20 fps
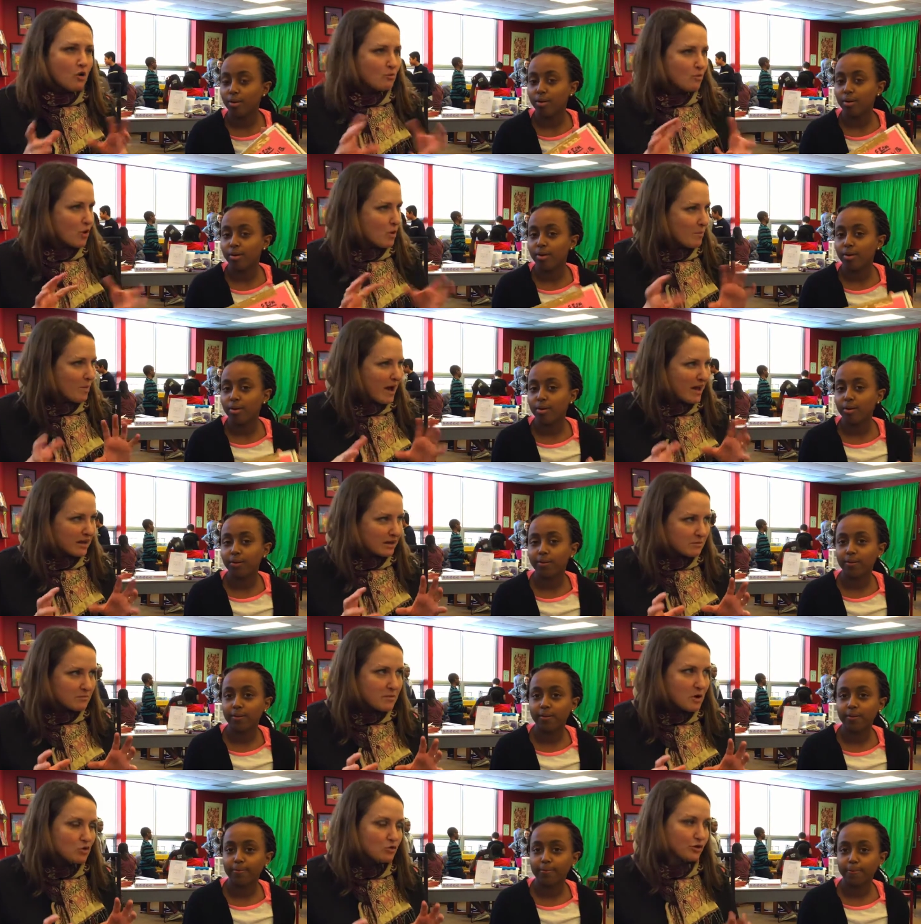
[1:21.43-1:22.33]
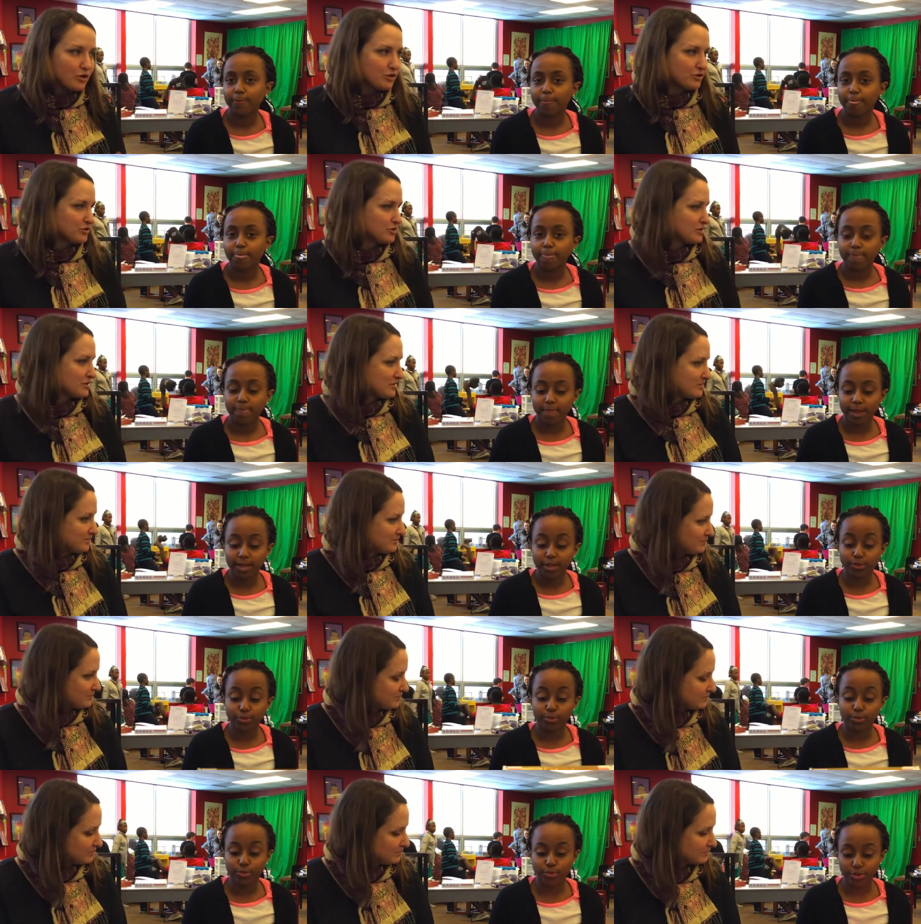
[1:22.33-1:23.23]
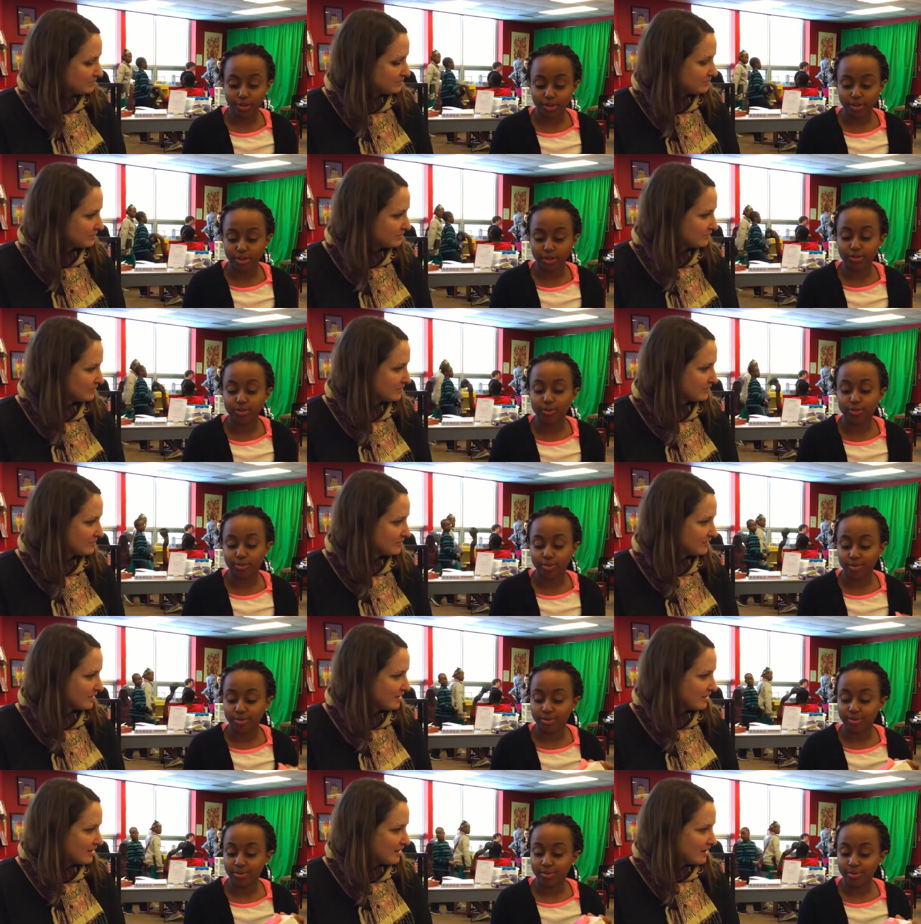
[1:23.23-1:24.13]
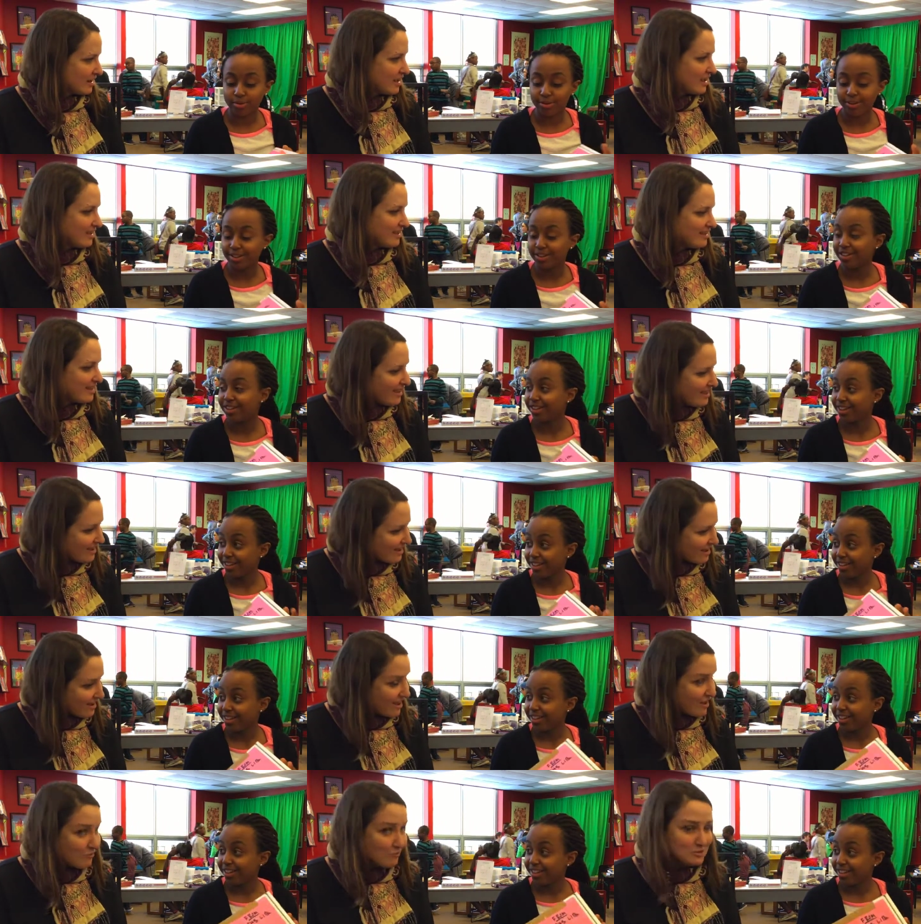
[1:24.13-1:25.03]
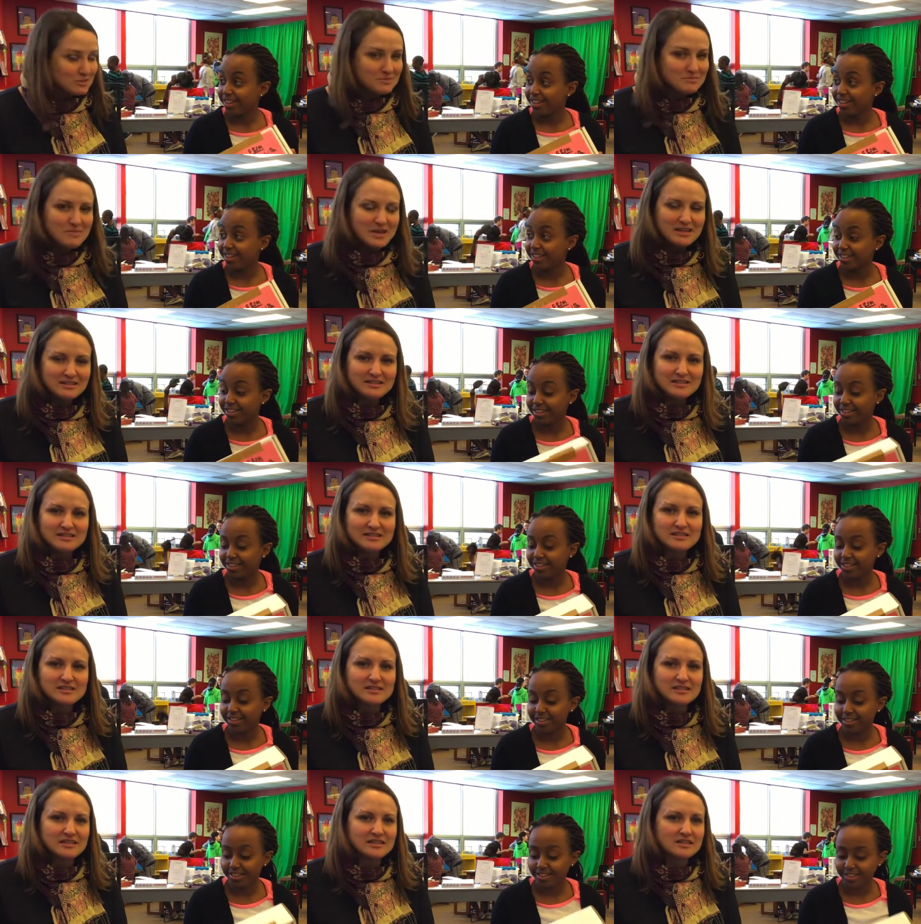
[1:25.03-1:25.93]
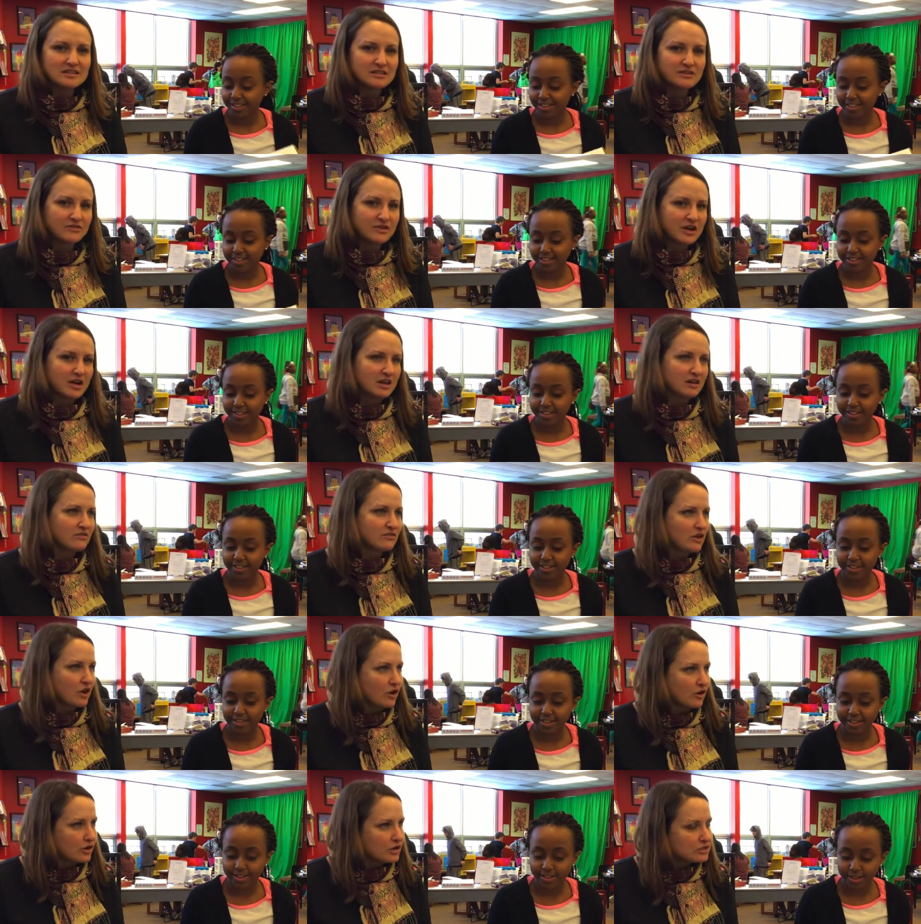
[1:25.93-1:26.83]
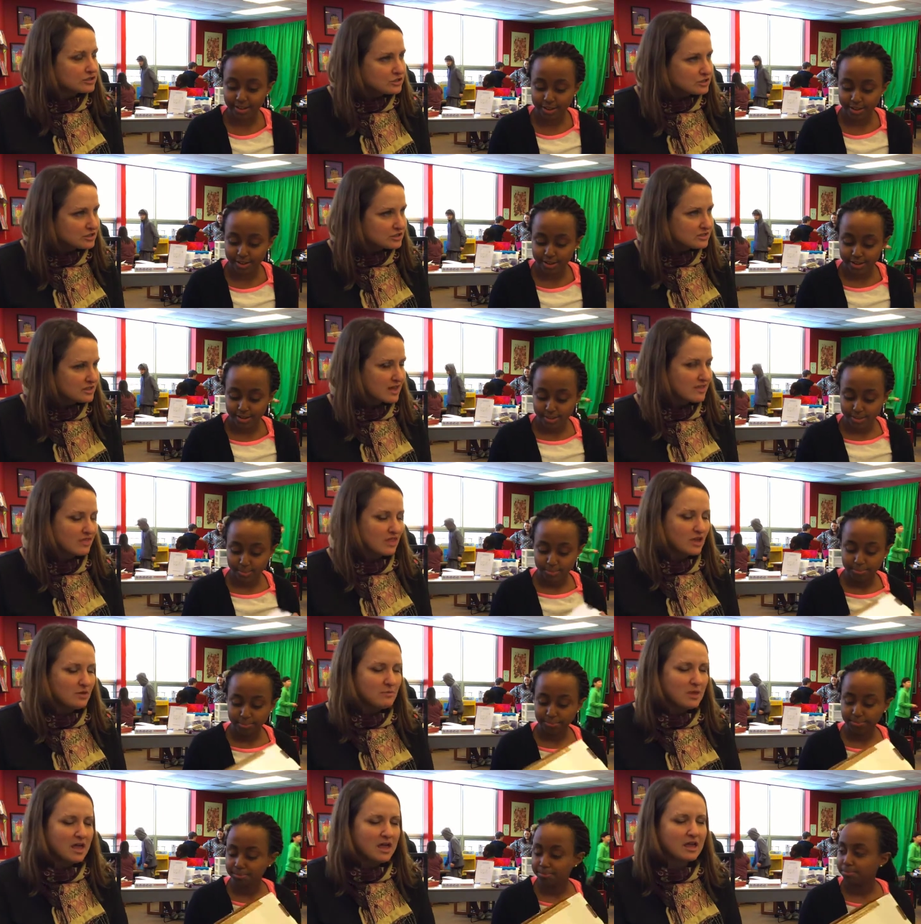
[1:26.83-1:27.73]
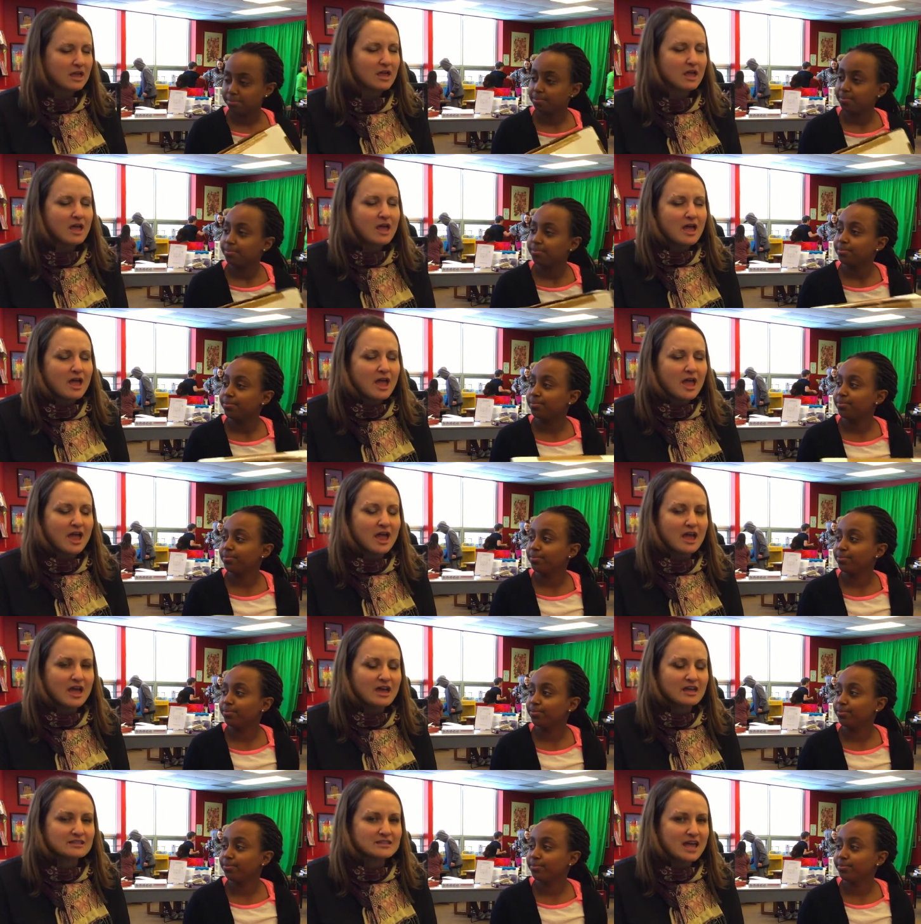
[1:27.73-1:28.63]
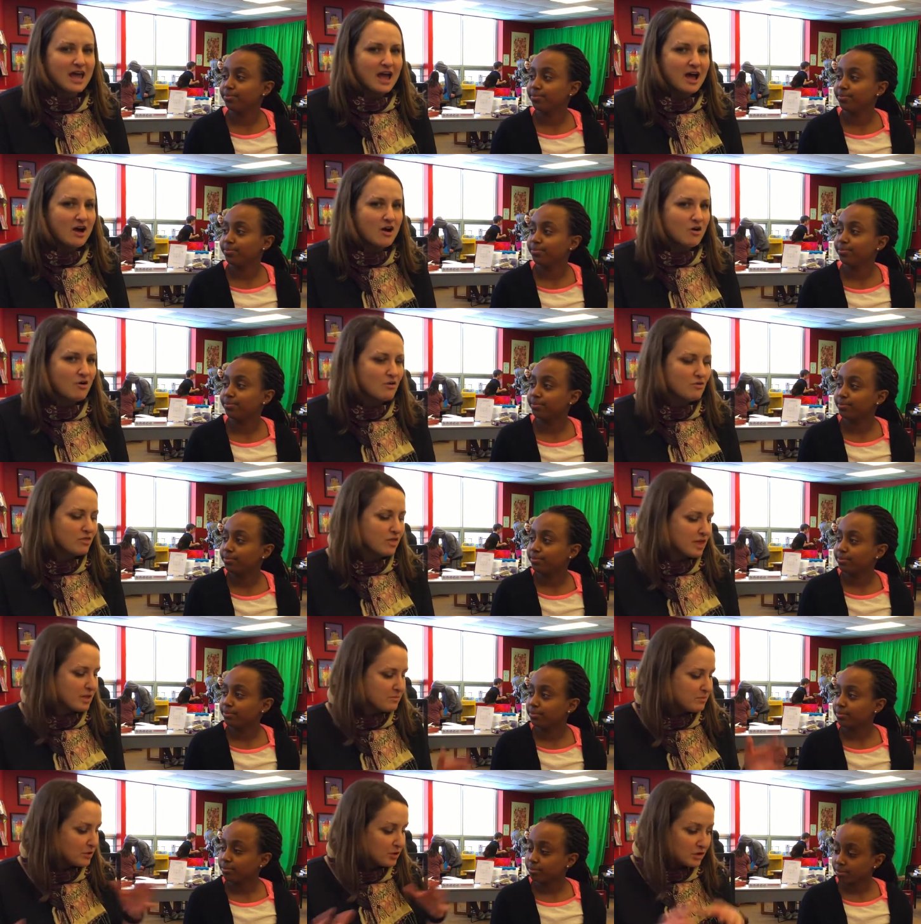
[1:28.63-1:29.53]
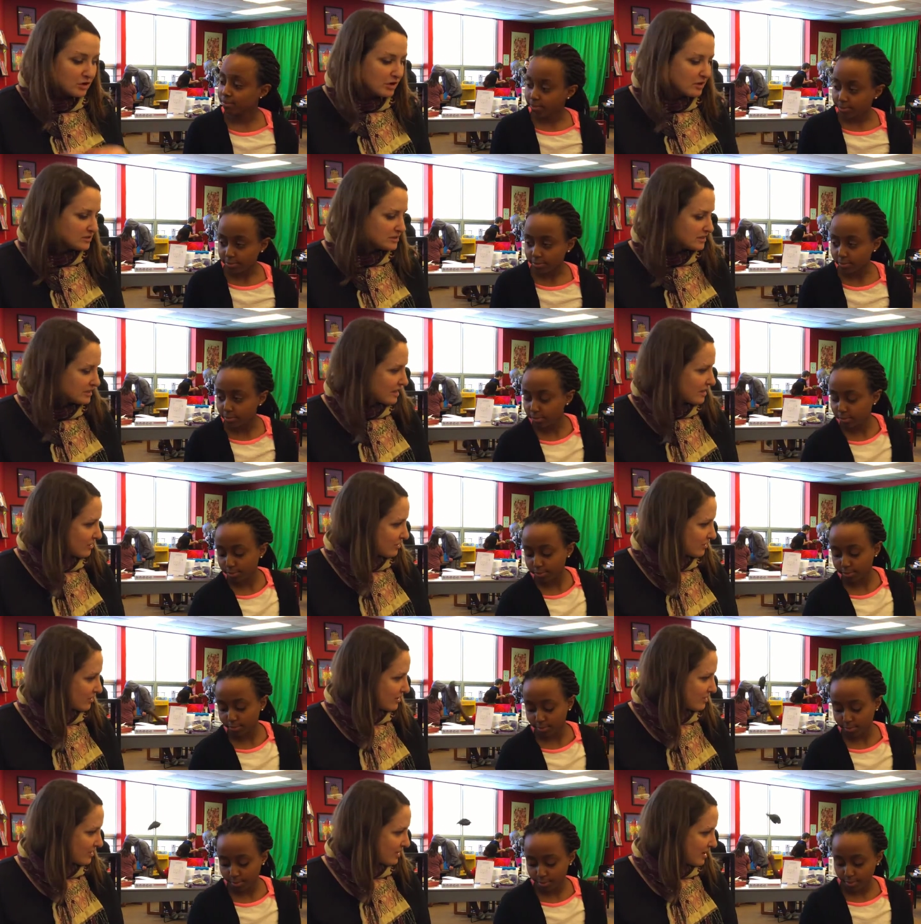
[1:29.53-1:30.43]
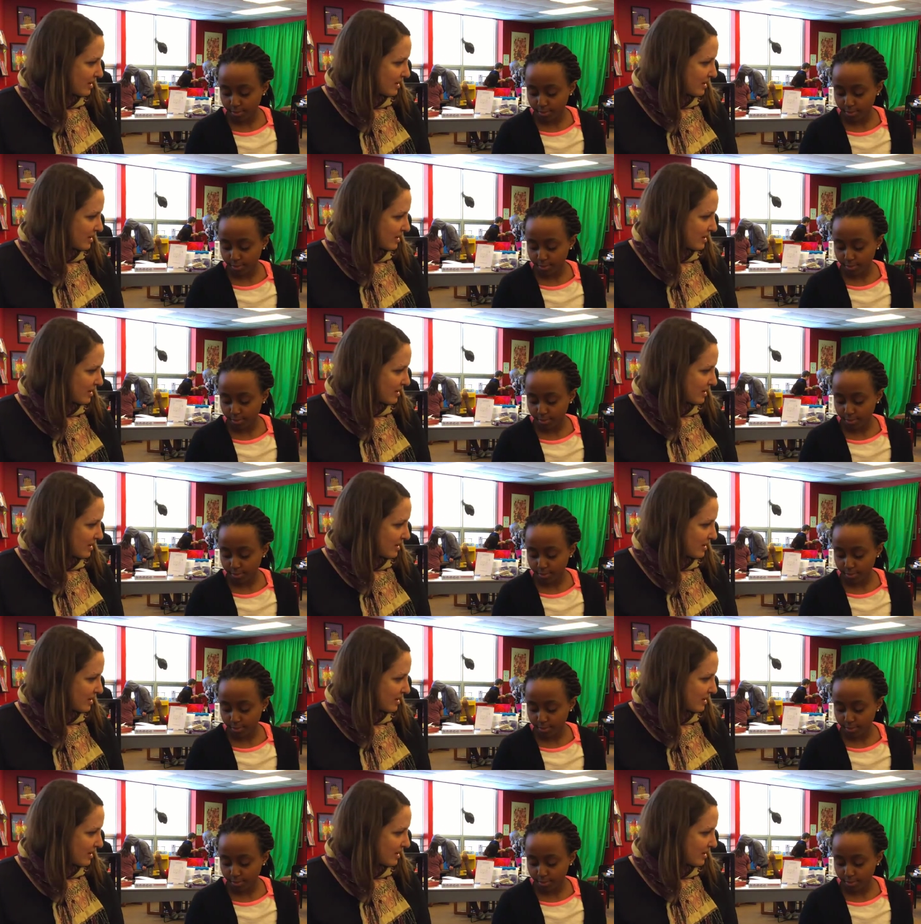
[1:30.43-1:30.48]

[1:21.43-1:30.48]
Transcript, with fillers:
Speaker 1: robotic motors. That's really cool. Yeah, it was amazing to see the different kind of characters that they make and how they put it all together at the